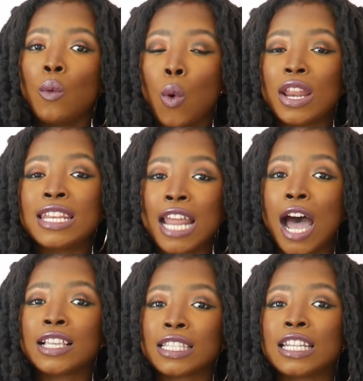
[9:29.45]
What it
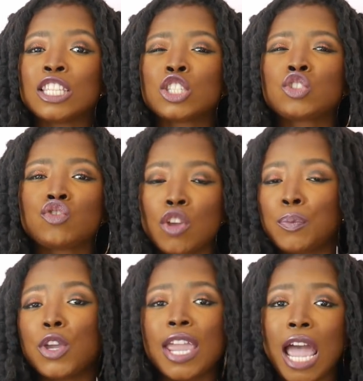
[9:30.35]
does is it strip
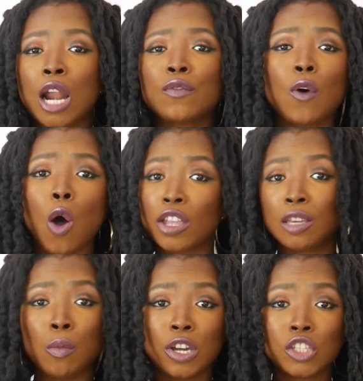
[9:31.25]
your hair out of all the
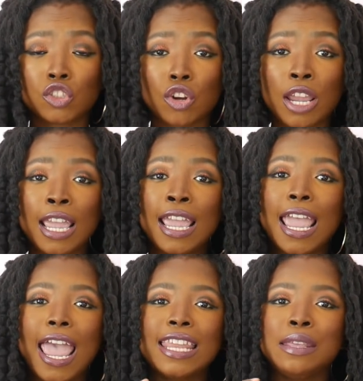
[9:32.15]
moisture,
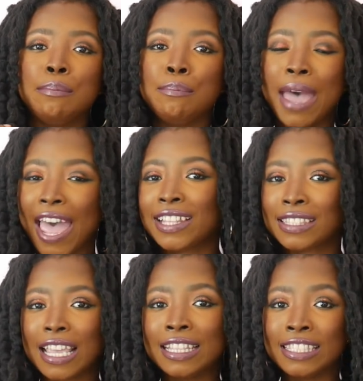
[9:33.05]
and it
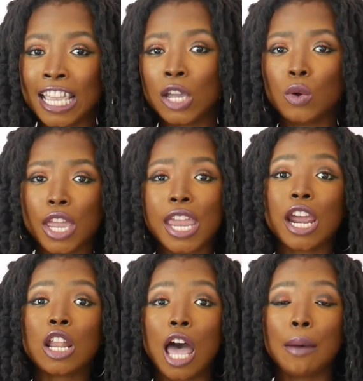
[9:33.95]
mats and tangle your
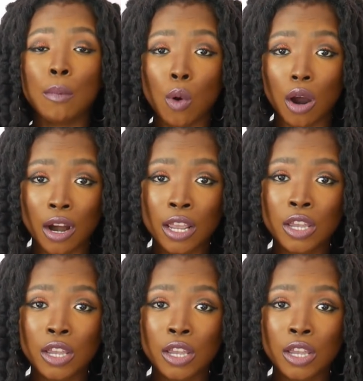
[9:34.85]
hair a lot more.